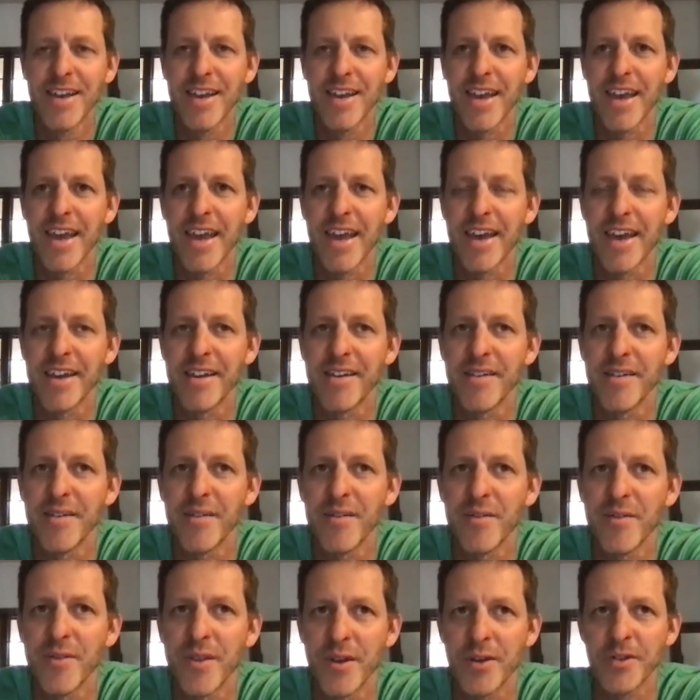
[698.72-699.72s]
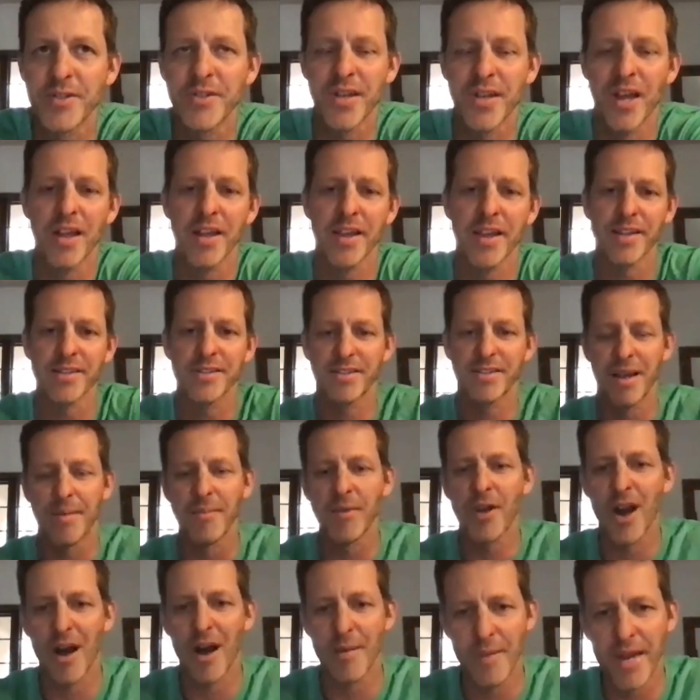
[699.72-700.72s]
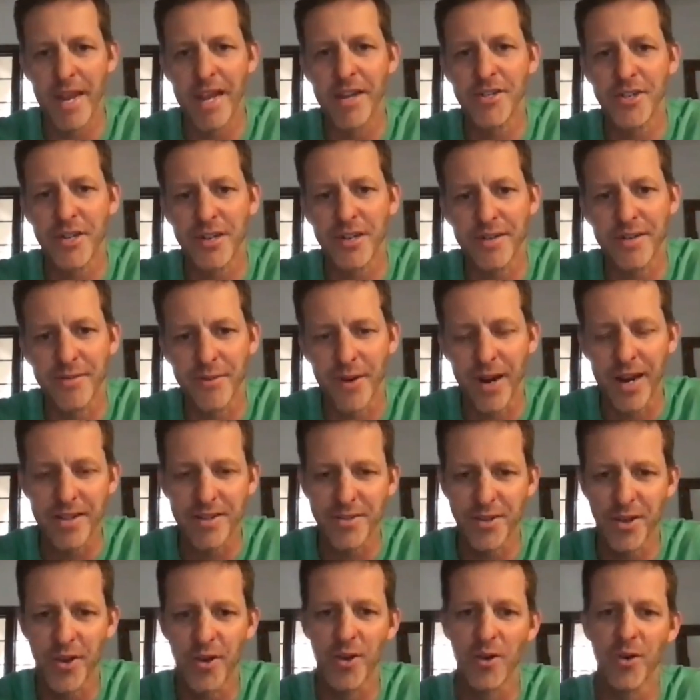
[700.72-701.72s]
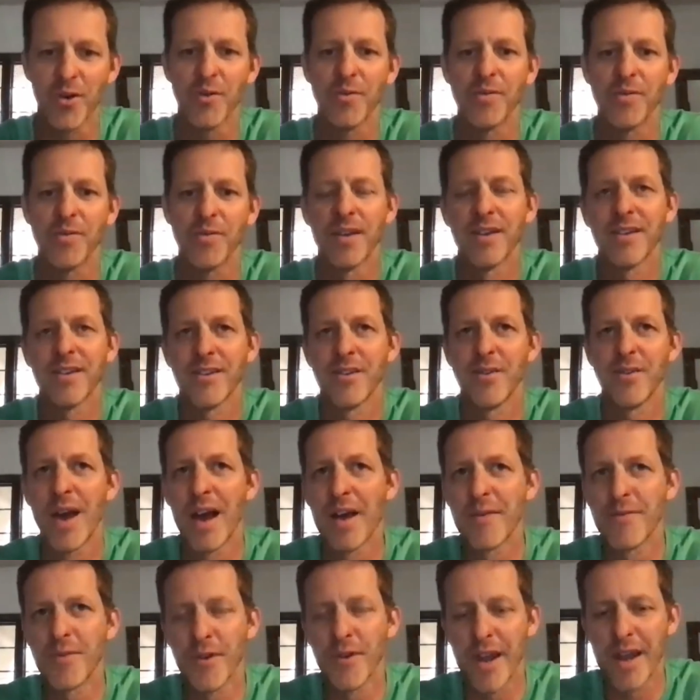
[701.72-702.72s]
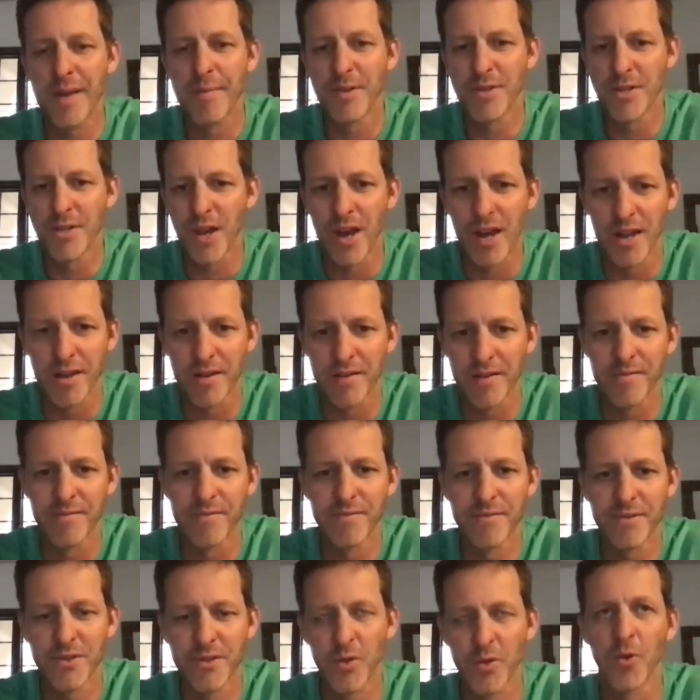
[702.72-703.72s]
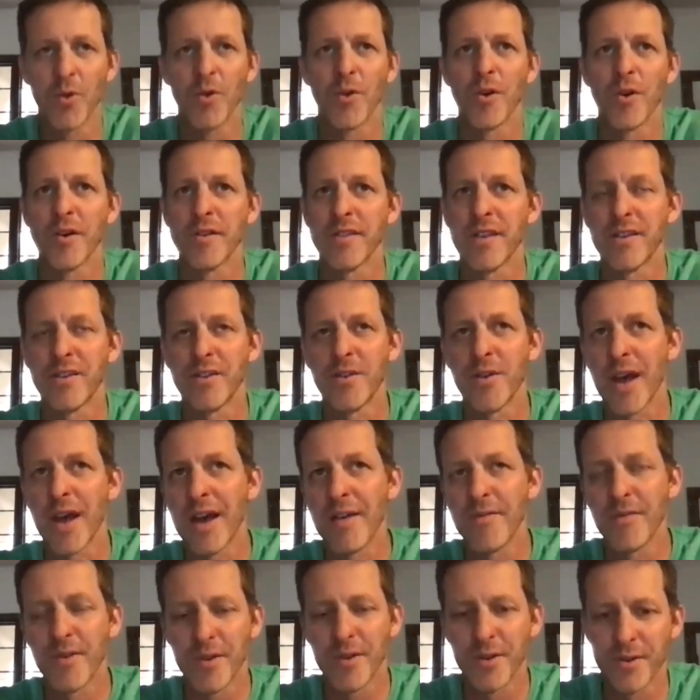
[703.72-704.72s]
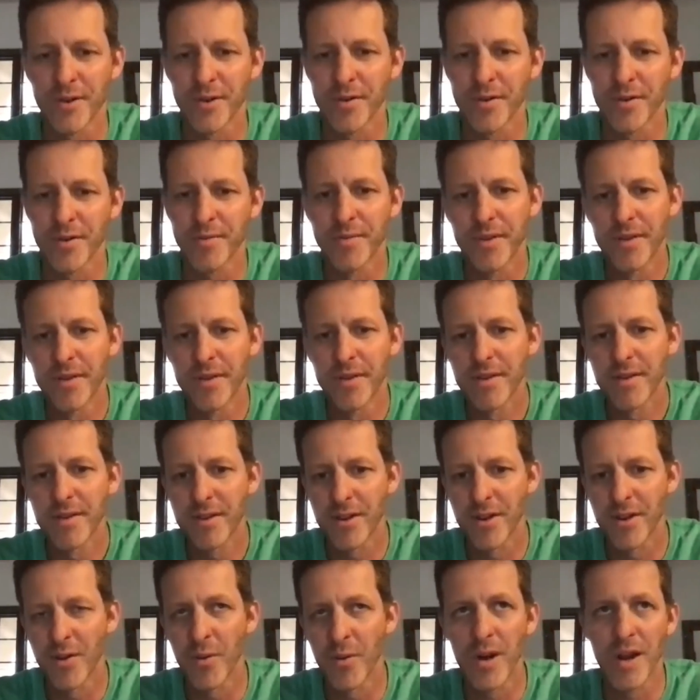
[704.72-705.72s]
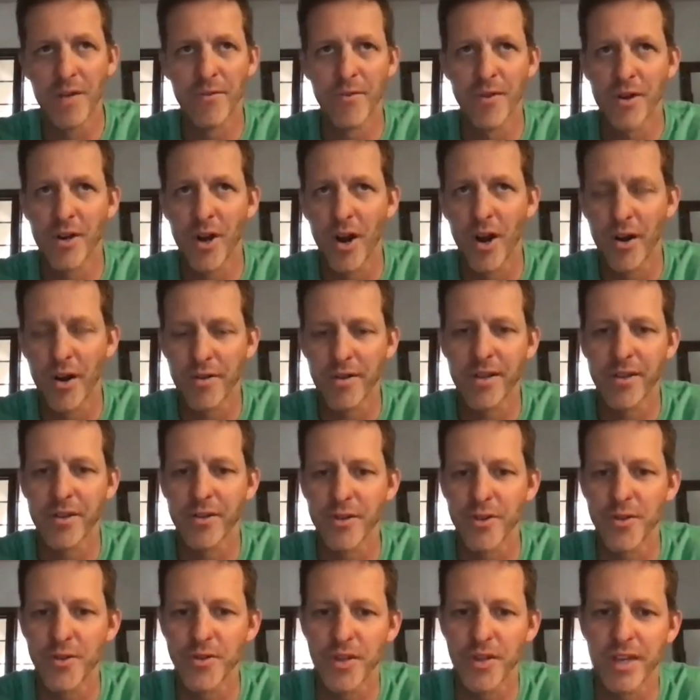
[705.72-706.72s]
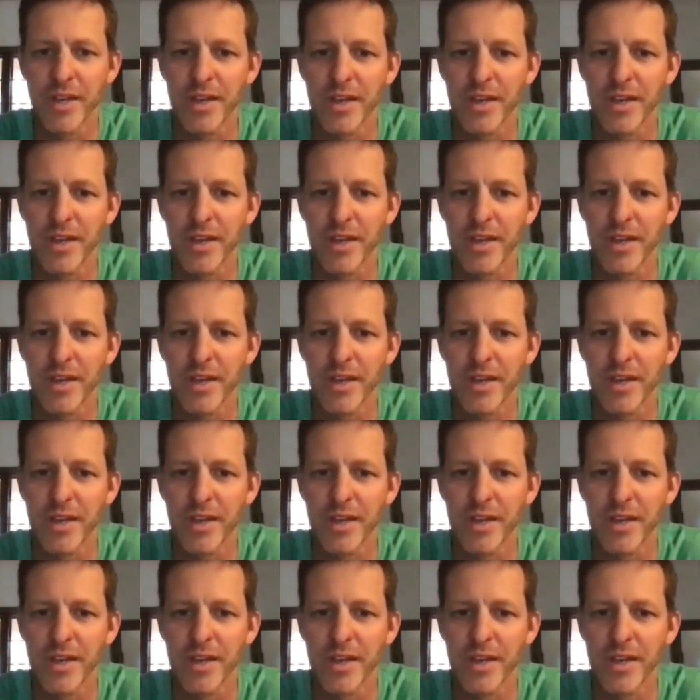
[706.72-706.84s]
and they're selling in some combination, right? So you have your Amazon store, and then you have your, whatever cart that you're using.